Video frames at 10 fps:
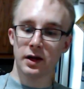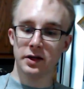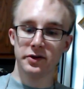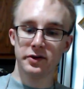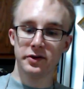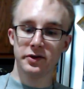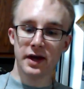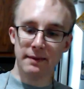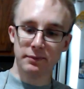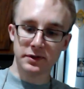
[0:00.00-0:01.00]
into the
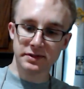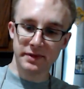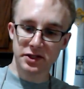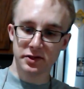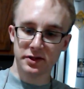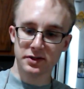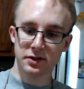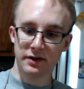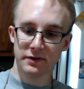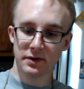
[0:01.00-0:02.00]
apples and make sure they're
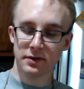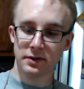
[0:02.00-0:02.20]
soft.